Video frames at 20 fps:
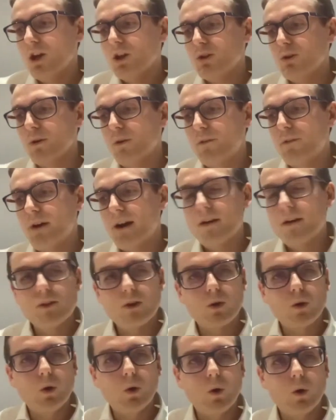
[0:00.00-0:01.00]
you're referring the
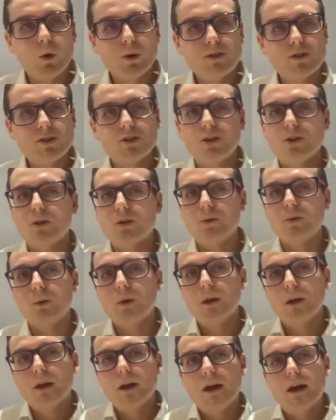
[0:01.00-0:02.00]
court to
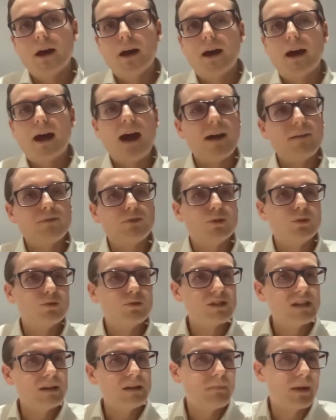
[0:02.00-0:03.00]
have you
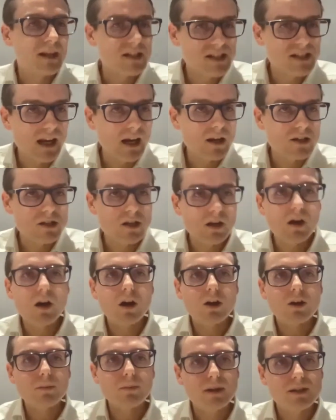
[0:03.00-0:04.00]
seen my skeleton
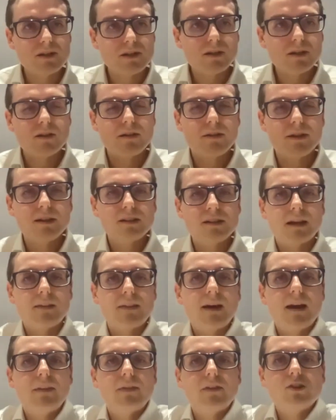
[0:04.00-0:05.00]
arguments, things like
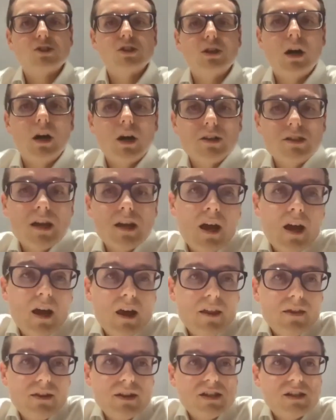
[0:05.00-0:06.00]
that at the start.
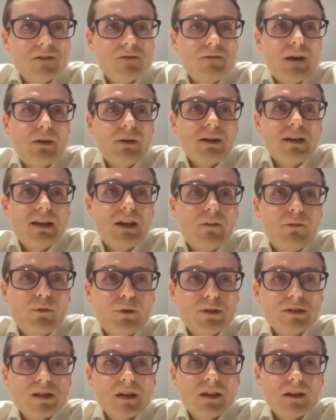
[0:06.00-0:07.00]
This is very
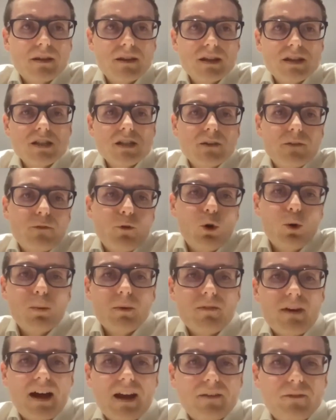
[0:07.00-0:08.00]
different. This is a form
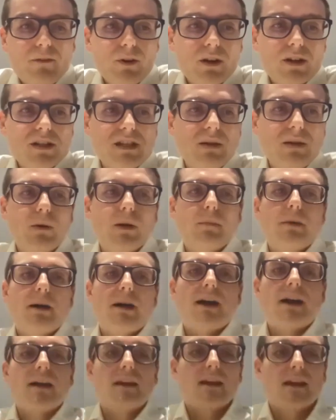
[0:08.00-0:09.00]
of advocacy
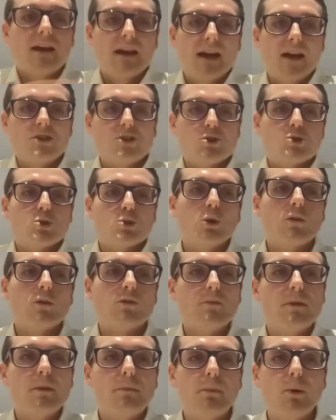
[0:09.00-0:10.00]
whereby, as you saw
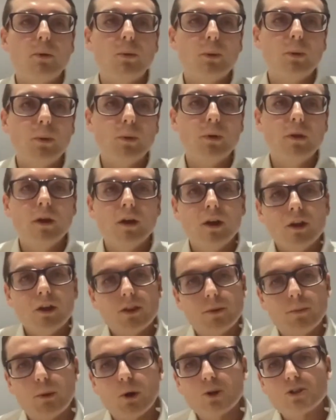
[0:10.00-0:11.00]
from the bundle,
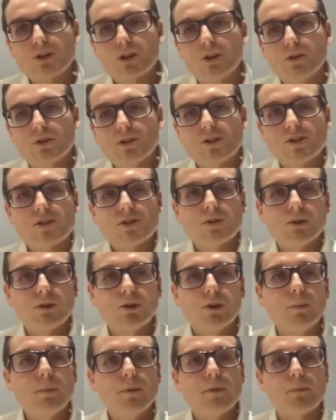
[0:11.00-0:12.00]
the prosecutors stood
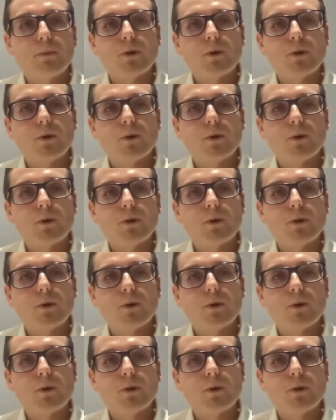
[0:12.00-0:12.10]
up, the